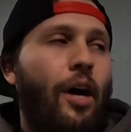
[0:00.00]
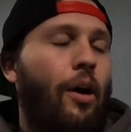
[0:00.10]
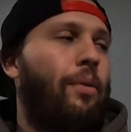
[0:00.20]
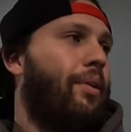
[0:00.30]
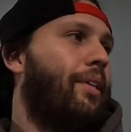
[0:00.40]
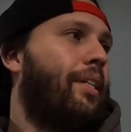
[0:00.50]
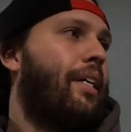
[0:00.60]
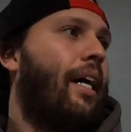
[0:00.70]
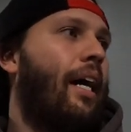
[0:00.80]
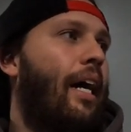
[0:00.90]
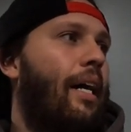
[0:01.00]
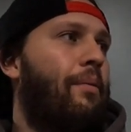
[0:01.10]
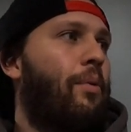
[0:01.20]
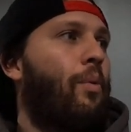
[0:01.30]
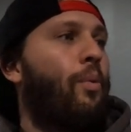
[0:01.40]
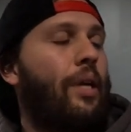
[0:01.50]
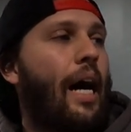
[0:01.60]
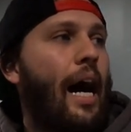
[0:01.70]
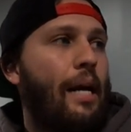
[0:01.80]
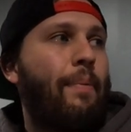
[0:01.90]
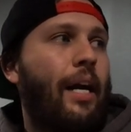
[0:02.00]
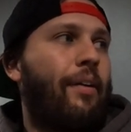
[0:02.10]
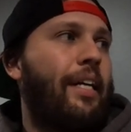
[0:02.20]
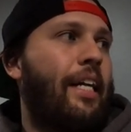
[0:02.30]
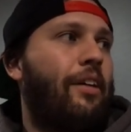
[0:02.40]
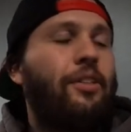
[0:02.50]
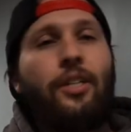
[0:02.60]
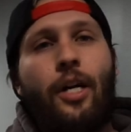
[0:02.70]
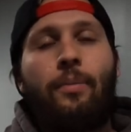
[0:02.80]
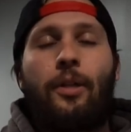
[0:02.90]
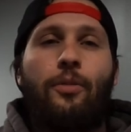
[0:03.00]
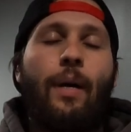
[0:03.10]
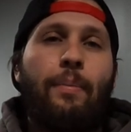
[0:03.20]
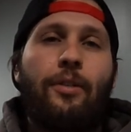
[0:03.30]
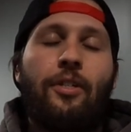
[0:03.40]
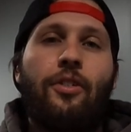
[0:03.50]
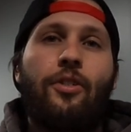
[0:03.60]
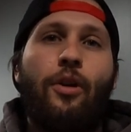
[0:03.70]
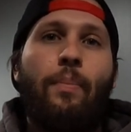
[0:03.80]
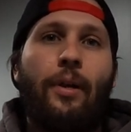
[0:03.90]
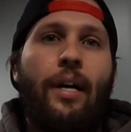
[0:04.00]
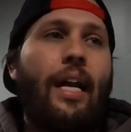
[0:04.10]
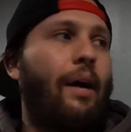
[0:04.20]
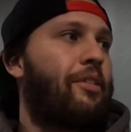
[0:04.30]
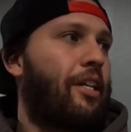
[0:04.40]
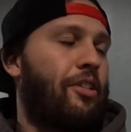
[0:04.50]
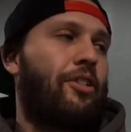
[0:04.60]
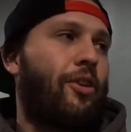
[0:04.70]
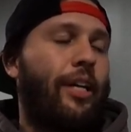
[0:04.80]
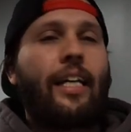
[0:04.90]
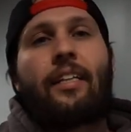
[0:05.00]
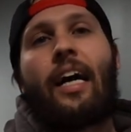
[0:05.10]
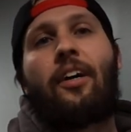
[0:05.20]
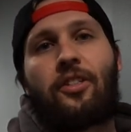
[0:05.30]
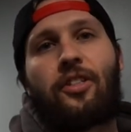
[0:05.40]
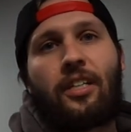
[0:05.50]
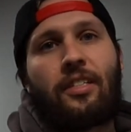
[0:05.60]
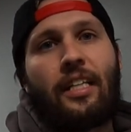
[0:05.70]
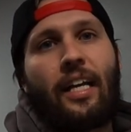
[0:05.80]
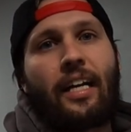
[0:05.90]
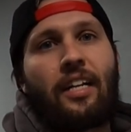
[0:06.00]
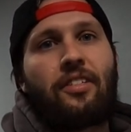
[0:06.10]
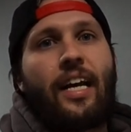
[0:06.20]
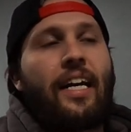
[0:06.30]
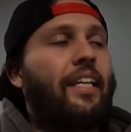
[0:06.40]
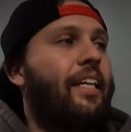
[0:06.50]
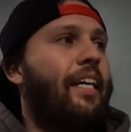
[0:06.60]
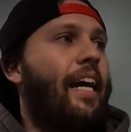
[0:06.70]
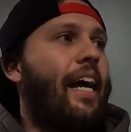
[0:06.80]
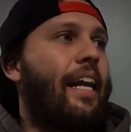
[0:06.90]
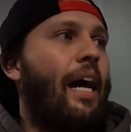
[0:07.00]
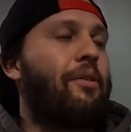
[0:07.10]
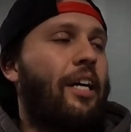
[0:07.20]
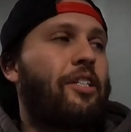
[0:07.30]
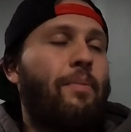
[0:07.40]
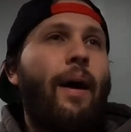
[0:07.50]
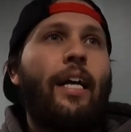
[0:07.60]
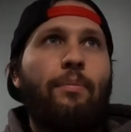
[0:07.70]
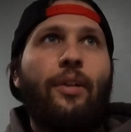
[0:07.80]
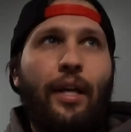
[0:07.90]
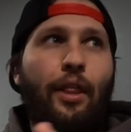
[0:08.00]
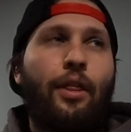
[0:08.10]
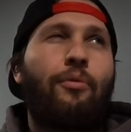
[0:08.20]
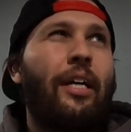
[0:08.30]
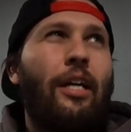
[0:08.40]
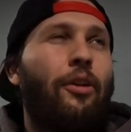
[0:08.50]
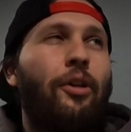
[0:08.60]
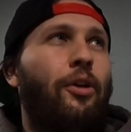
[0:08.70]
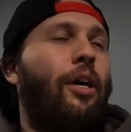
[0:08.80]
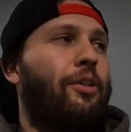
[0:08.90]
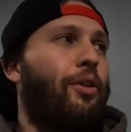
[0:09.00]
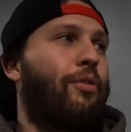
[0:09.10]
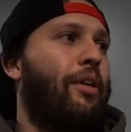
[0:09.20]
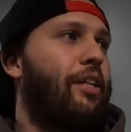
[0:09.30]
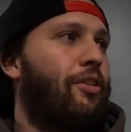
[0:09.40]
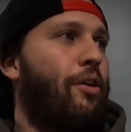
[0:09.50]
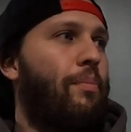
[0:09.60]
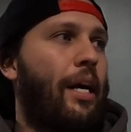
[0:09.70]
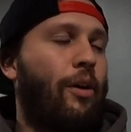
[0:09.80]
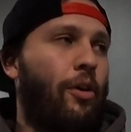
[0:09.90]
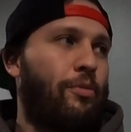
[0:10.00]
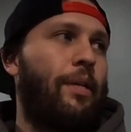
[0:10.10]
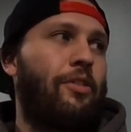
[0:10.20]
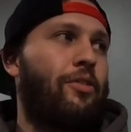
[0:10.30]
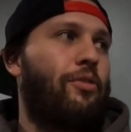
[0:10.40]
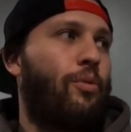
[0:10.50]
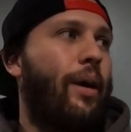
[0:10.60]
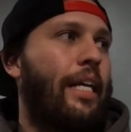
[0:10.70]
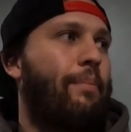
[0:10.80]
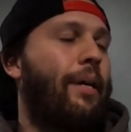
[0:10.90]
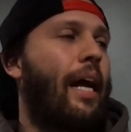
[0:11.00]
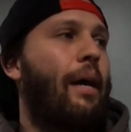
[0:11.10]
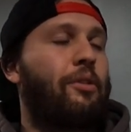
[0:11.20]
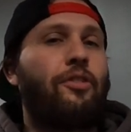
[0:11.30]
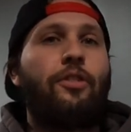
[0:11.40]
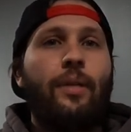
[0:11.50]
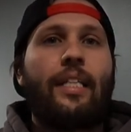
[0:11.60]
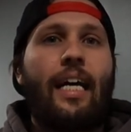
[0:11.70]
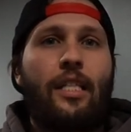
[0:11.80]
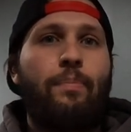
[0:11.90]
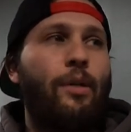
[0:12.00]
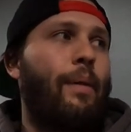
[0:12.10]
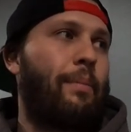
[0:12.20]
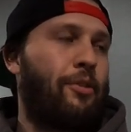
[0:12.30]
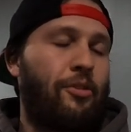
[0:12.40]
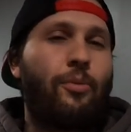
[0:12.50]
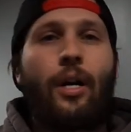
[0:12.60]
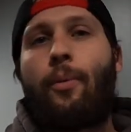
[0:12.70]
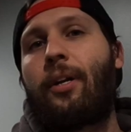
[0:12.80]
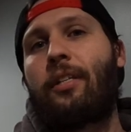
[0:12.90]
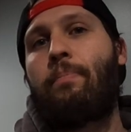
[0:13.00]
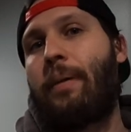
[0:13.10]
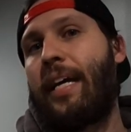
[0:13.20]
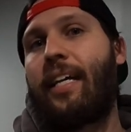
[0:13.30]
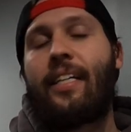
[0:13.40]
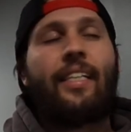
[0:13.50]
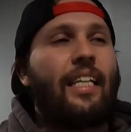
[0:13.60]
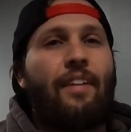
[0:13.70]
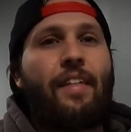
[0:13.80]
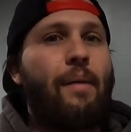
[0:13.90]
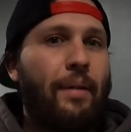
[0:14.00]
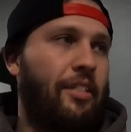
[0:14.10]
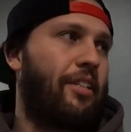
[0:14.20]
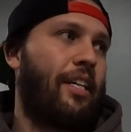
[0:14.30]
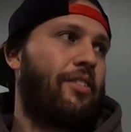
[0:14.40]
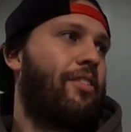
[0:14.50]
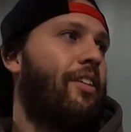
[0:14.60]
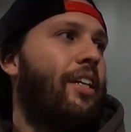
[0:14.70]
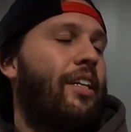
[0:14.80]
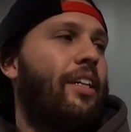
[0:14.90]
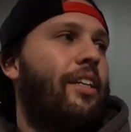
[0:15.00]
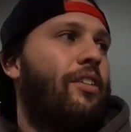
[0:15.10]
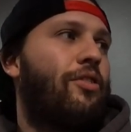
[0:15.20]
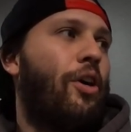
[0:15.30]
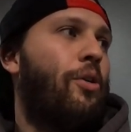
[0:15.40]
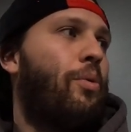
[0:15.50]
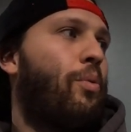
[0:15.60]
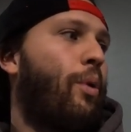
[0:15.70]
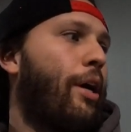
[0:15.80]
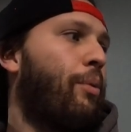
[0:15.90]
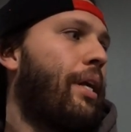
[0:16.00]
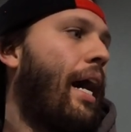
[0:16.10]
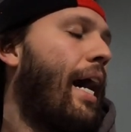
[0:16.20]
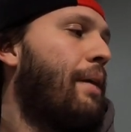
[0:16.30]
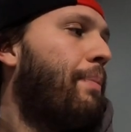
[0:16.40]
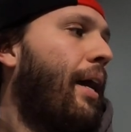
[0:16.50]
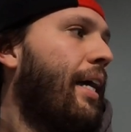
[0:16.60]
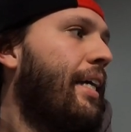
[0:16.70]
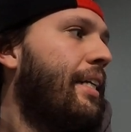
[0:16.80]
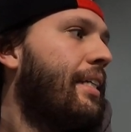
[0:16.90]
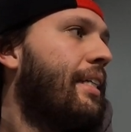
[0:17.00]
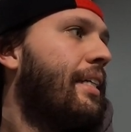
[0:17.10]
No. Uh, would I buy right now? No, because my position's so built out. I was actually starting at $1.60, like I said and I was actually buying up to like three or a little under three. So my cost base is 220, but I was doing that to build my position where I wanted to be, if that makes sense. So where would I buy it?